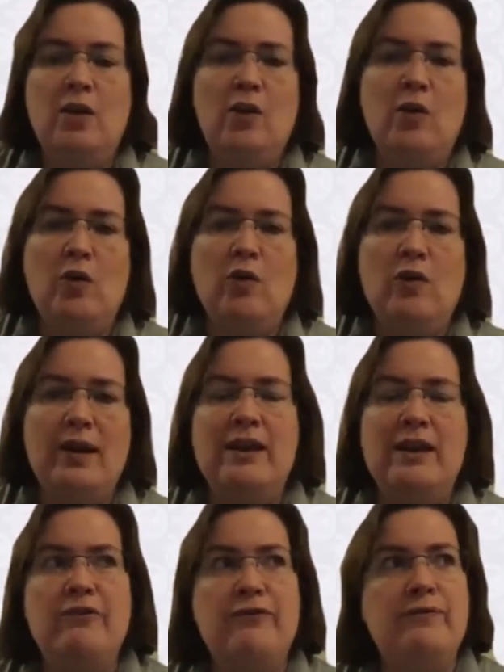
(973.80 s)
or
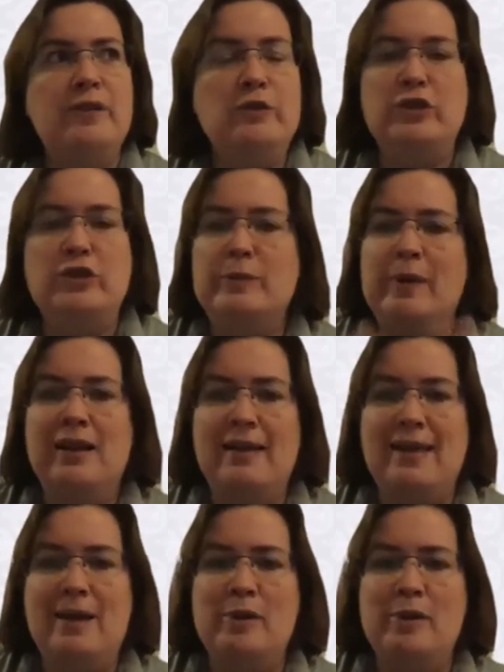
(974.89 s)
if you just speak like
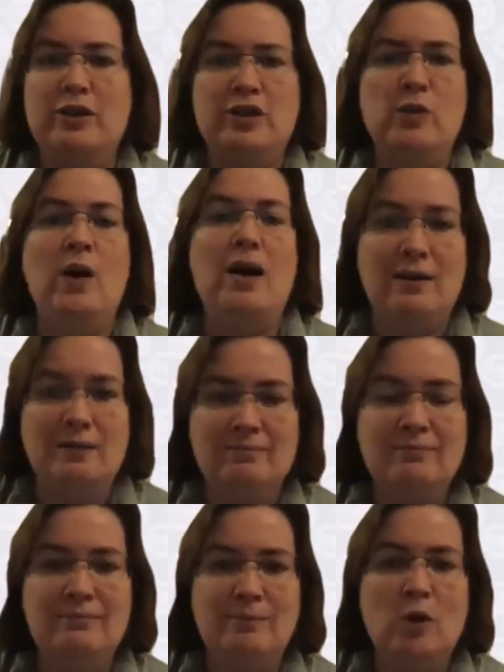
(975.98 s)
that because you are
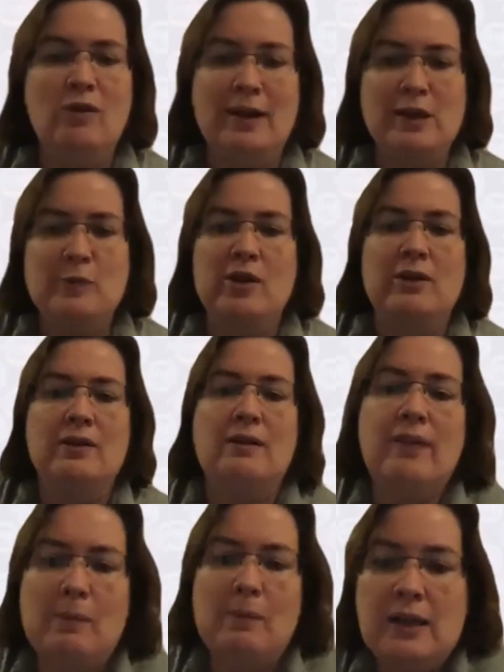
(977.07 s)
more expert, if
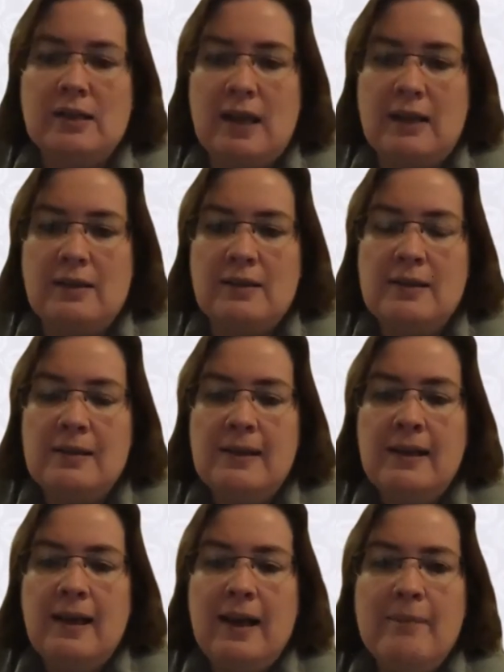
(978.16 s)
that makes sense.
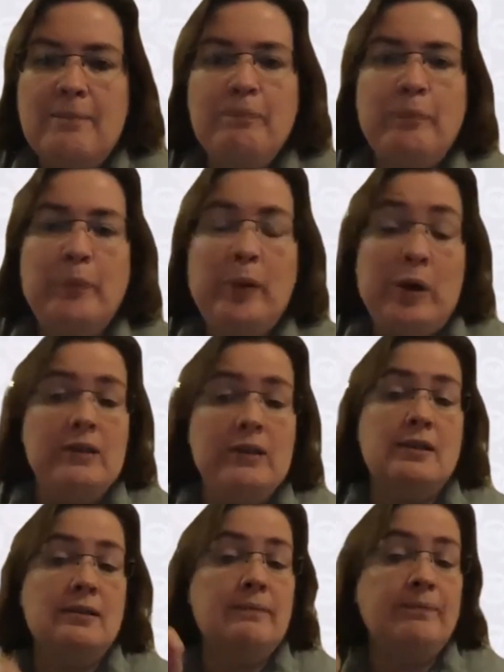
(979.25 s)

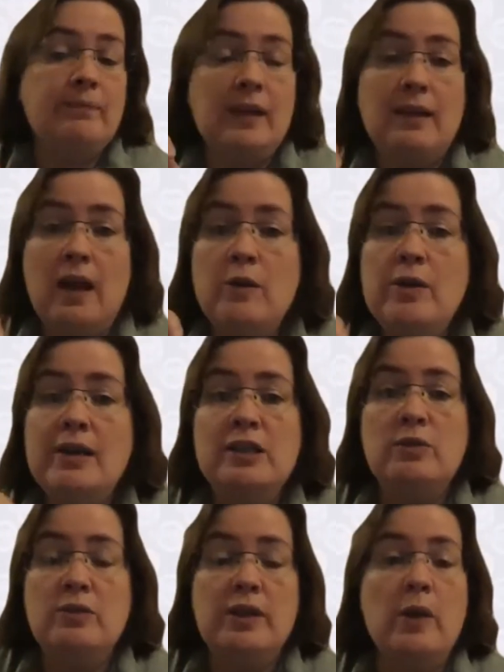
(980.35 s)
But only
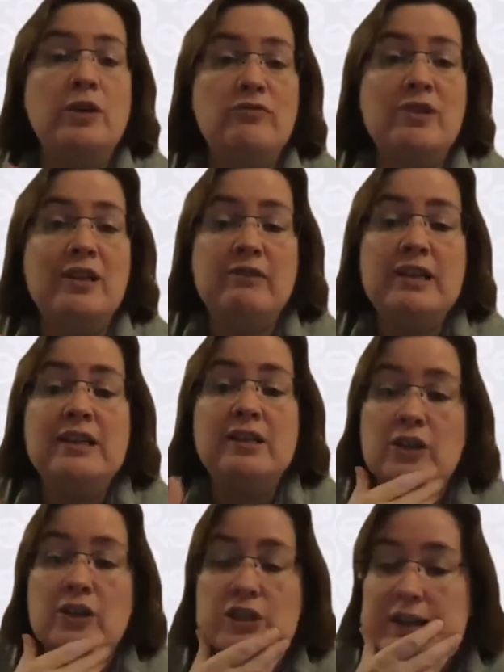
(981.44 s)
because no one's really
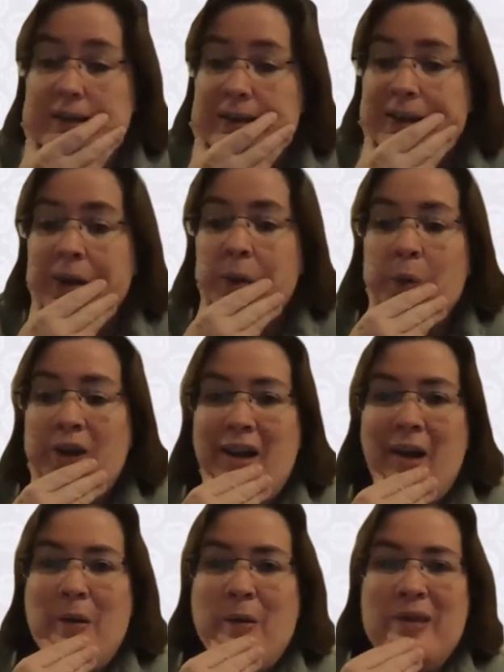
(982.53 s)
researched it. We
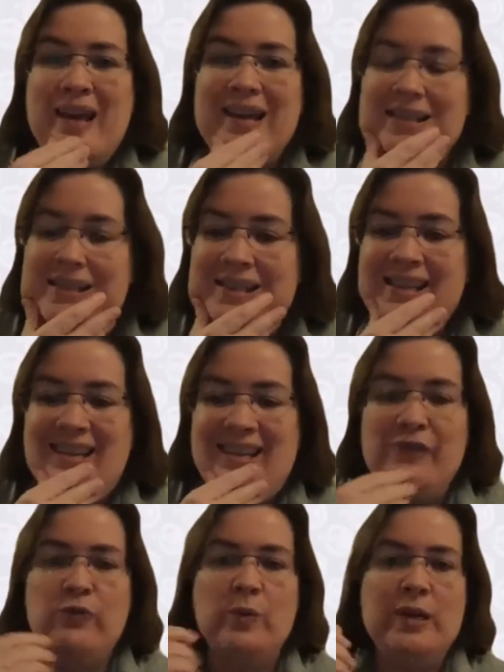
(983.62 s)
know that
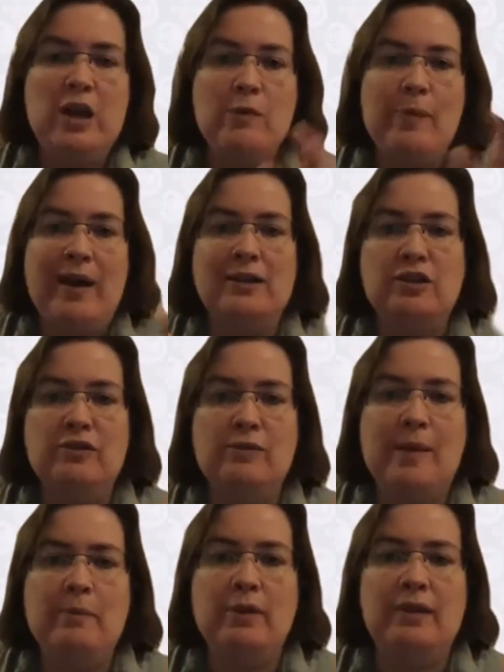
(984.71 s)
if we go back to
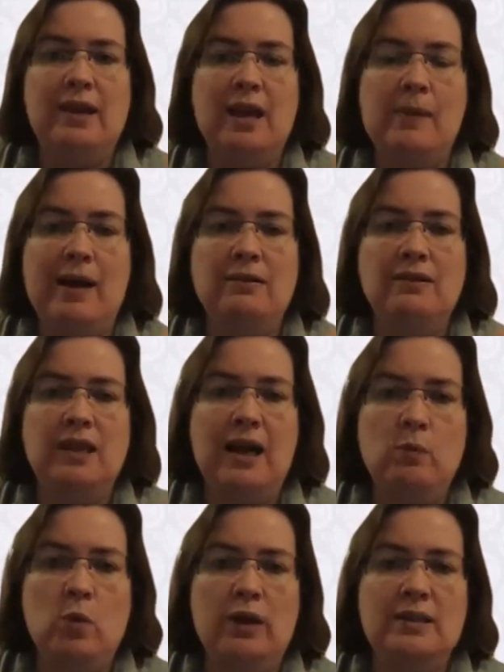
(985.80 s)
remember thinking about
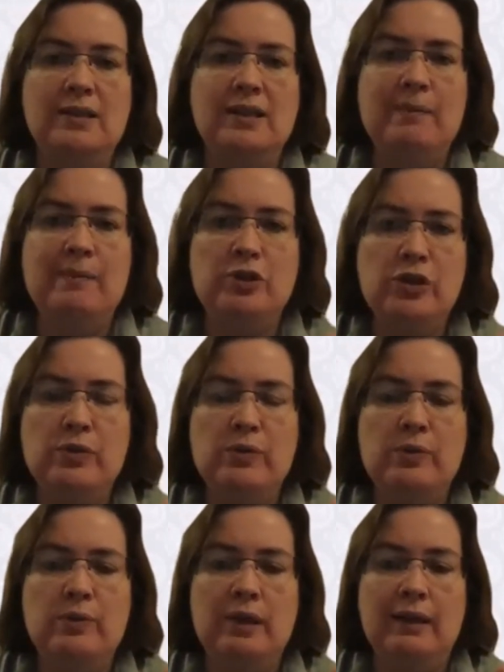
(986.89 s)
type 1 and type 2
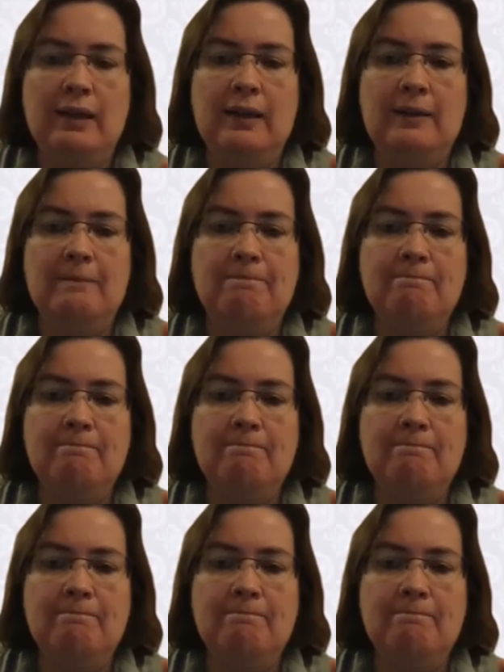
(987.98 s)
thinking,